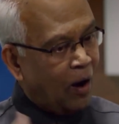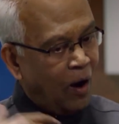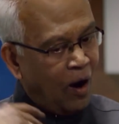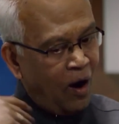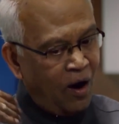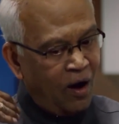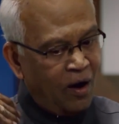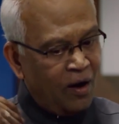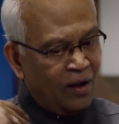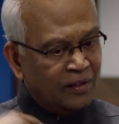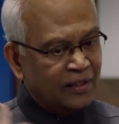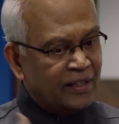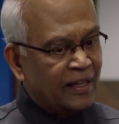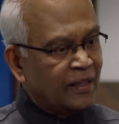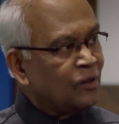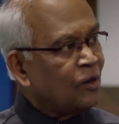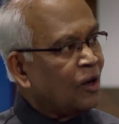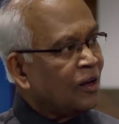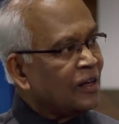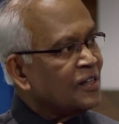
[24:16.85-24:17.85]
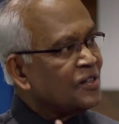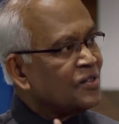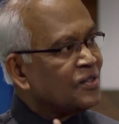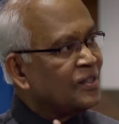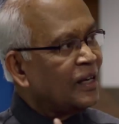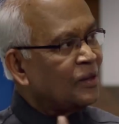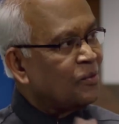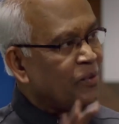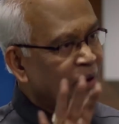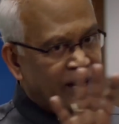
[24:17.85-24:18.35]
All that knowledge
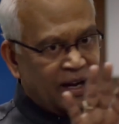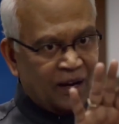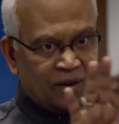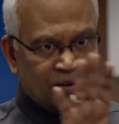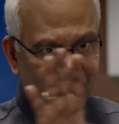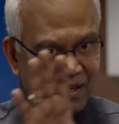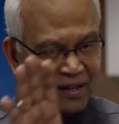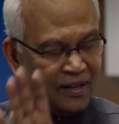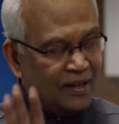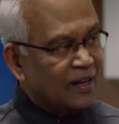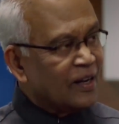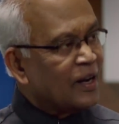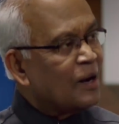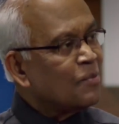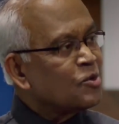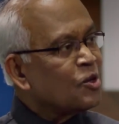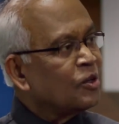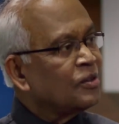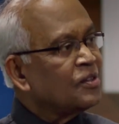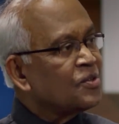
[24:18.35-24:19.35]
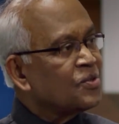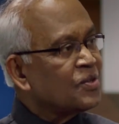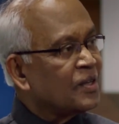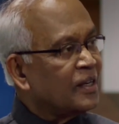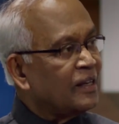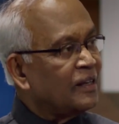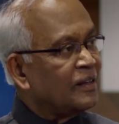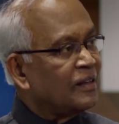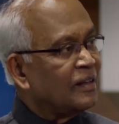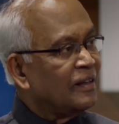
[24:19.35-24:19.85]
that we have comes on the
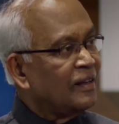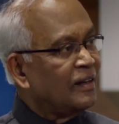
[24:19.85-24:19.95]
screen.